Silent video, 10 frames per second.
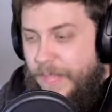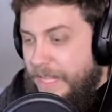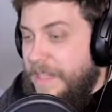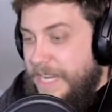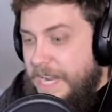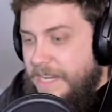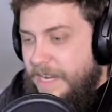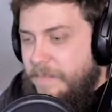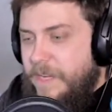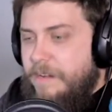in the
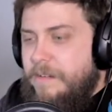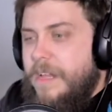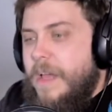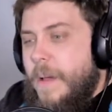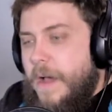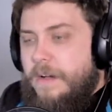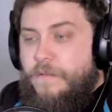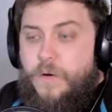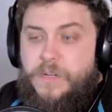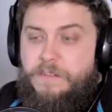daytime, you know.
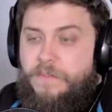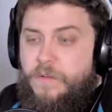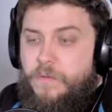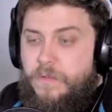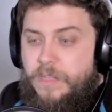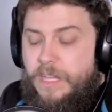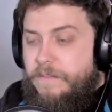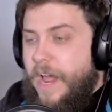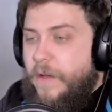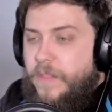Of course, if you
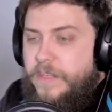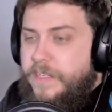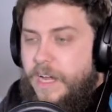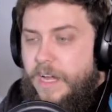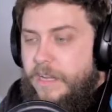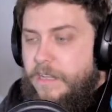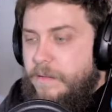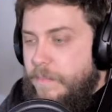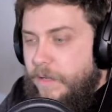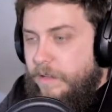leave it out in the sun in
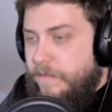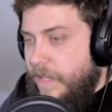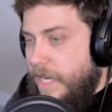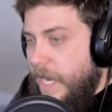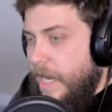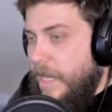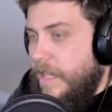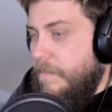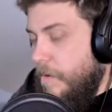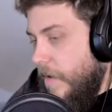the middle of the day
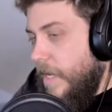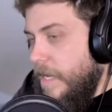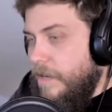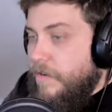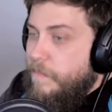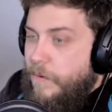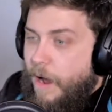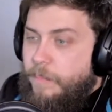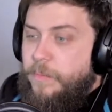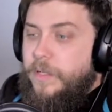and then bring it in, you can
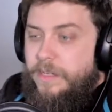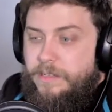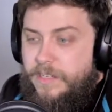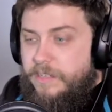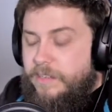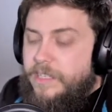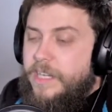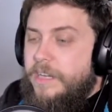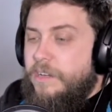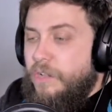probably still
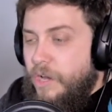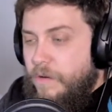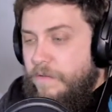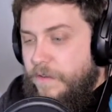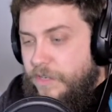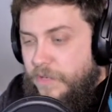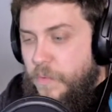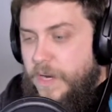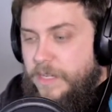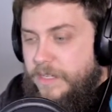see it glow if you just
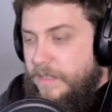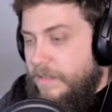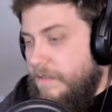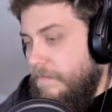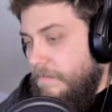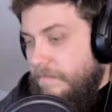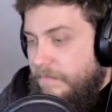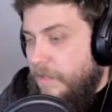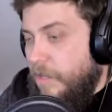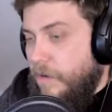wanted to
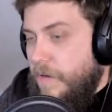glow